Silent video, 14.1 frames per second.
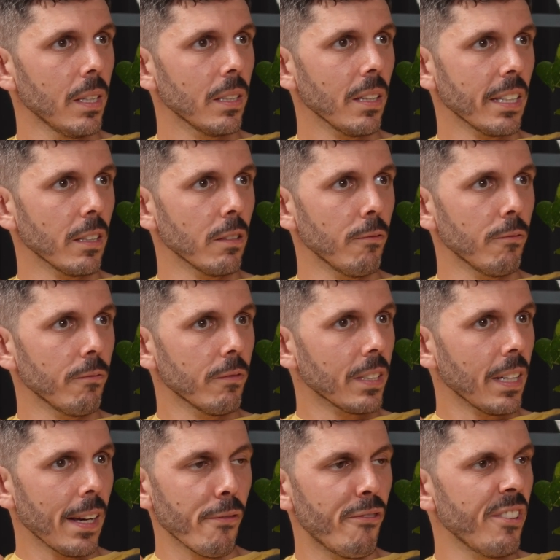like
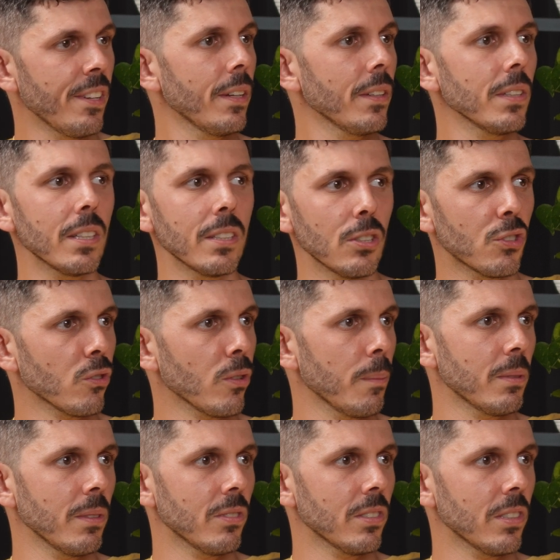kind of vanilla
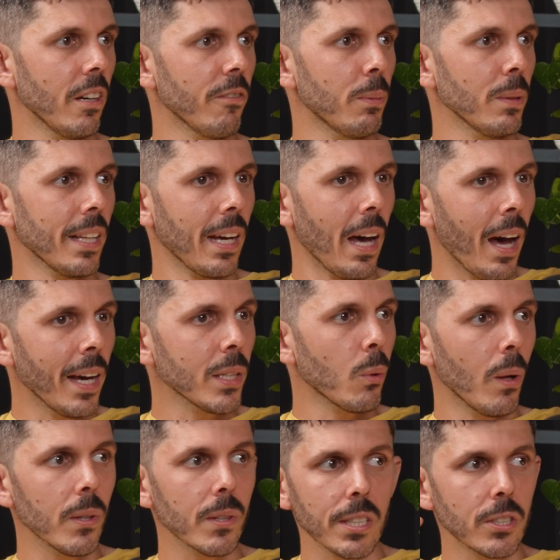descriptive stuff. But like high
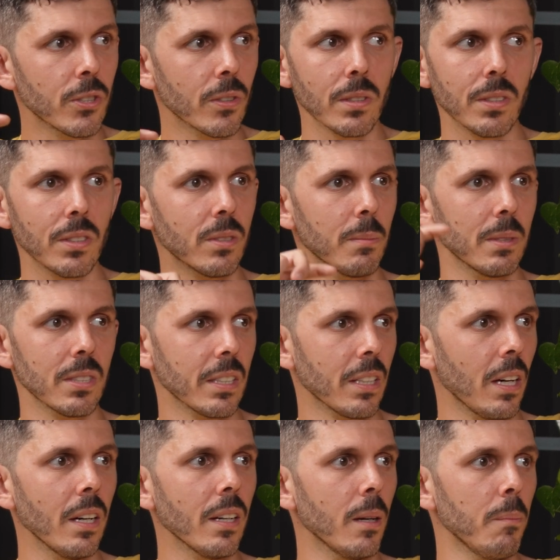quality journalism is a
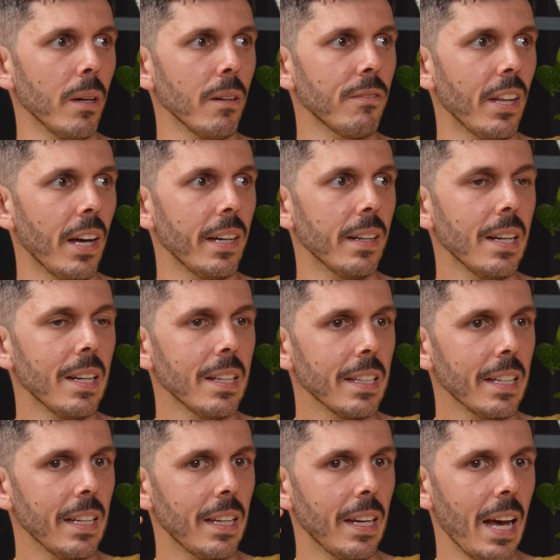cut above that.
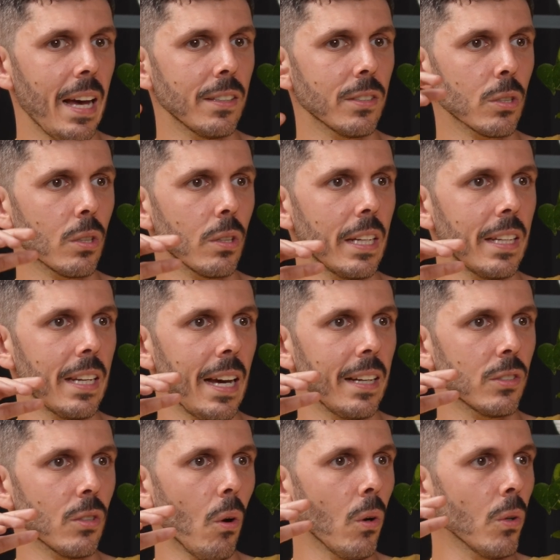It
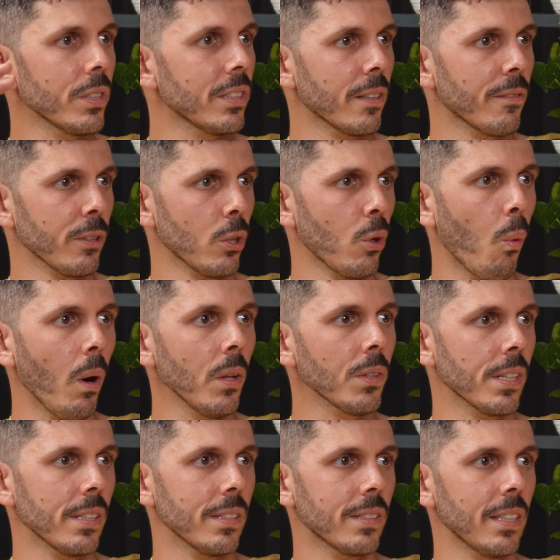has all these different
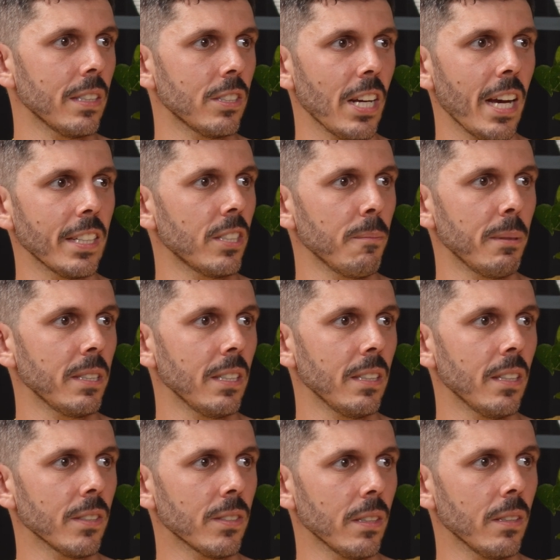qualities that ChatGPT
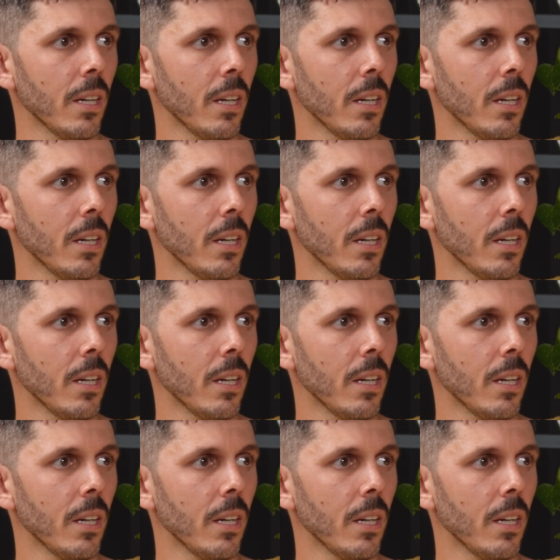doesn't.